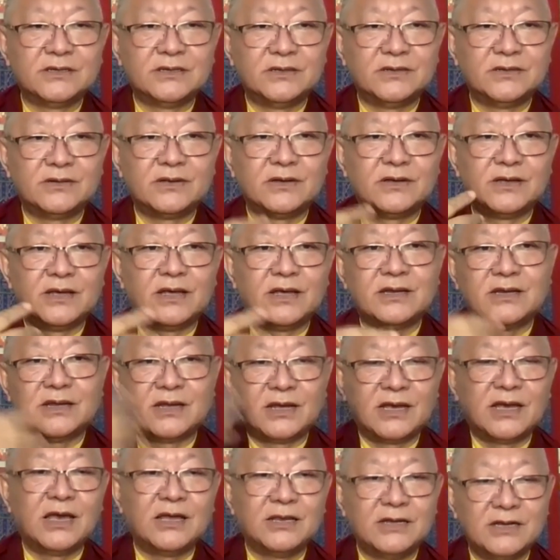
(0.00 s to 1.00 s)
and
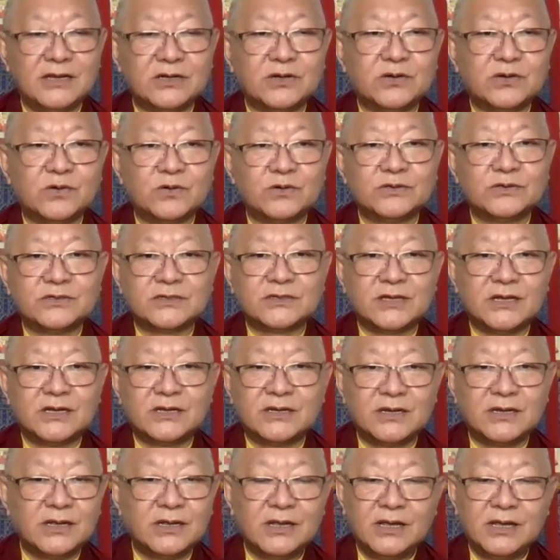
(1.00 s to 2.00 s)
again it goes,
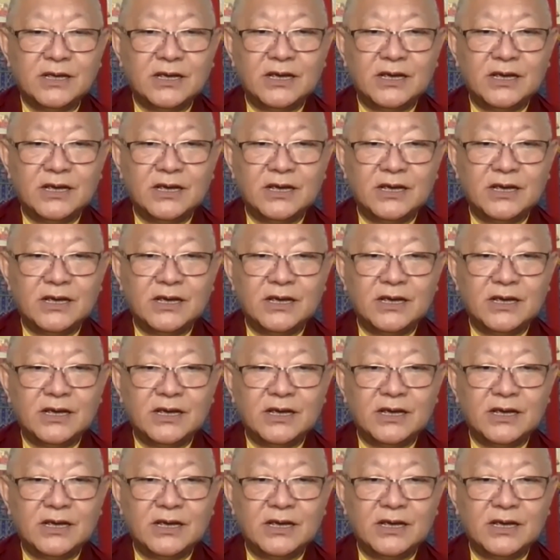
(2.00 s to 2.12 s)
and